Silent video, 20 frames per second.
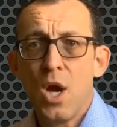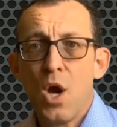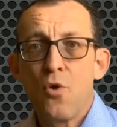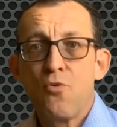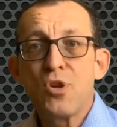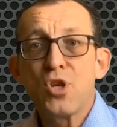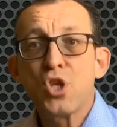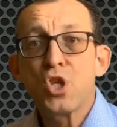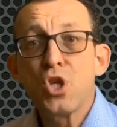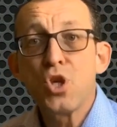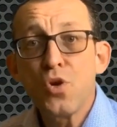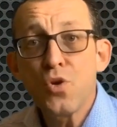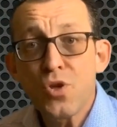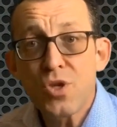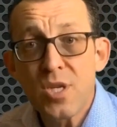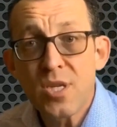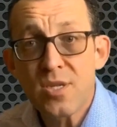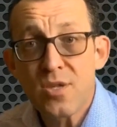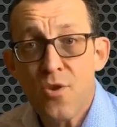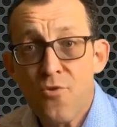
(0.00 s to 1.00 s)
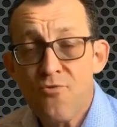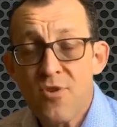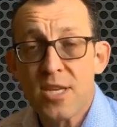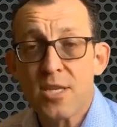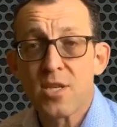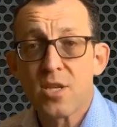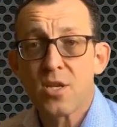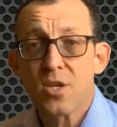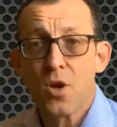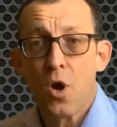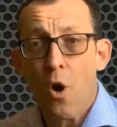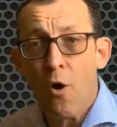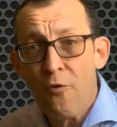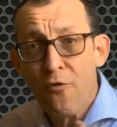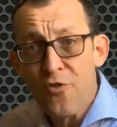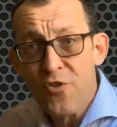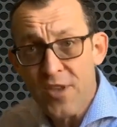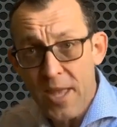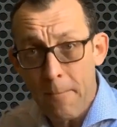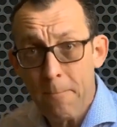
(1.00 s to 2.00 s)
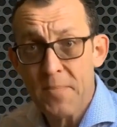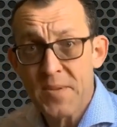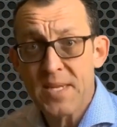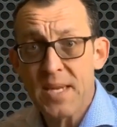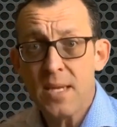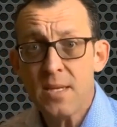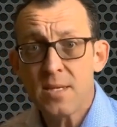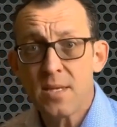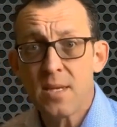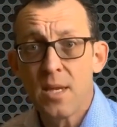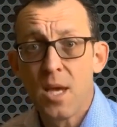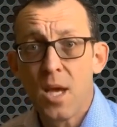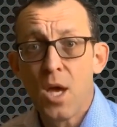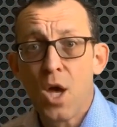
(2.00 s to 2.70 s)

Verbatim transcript: reduces the risks of sepsis,